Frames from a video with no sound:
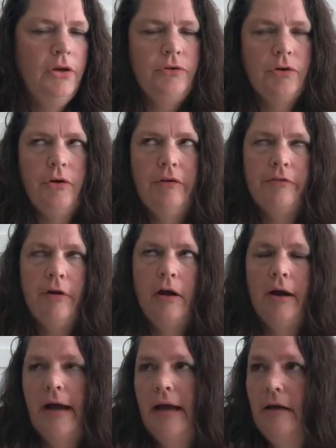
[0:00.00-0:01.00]
So if
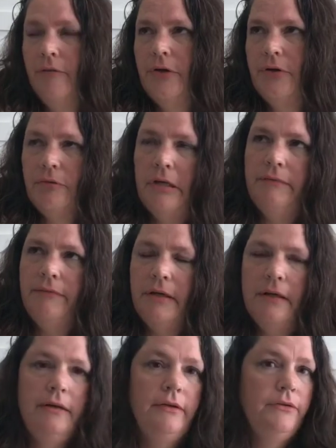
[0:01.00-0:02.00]
our average
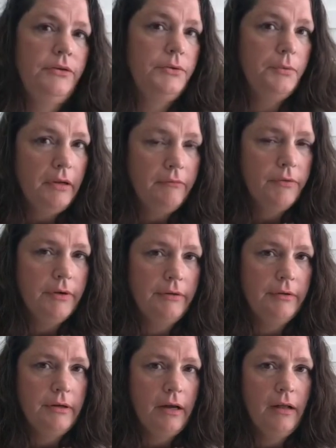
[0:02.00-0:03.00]
refund is
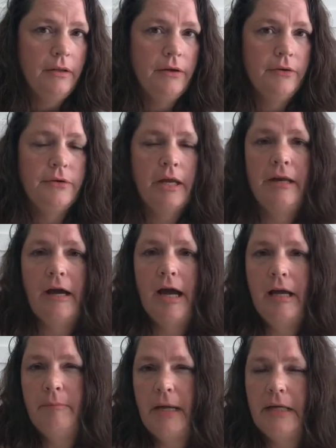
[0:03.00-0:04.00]
$2,400 and
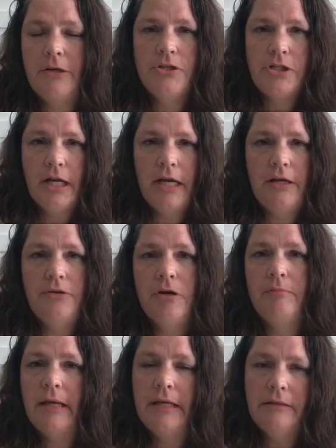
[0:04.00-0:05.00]
I made a change
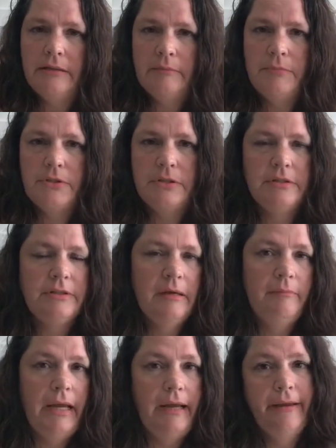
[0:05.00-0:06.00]
on my exemptions
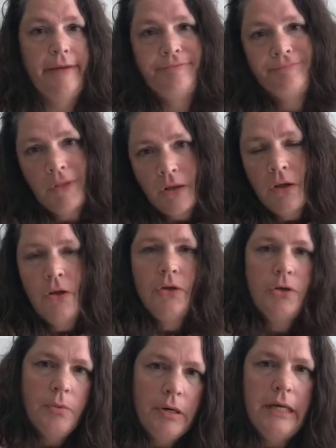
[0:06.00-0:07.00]
that made a
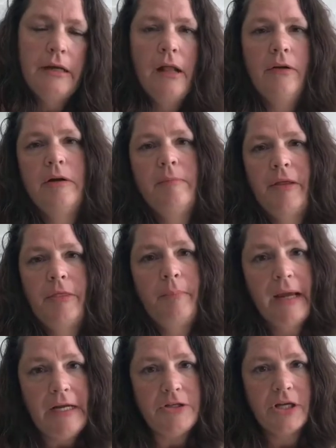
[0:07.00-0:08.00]
$20 a month
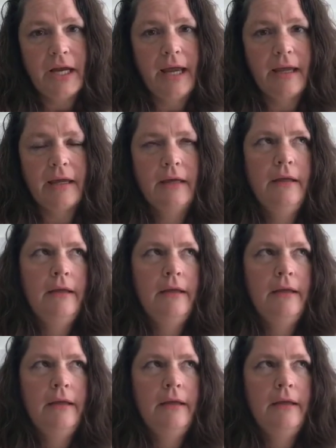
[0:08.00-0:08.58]
paycheck,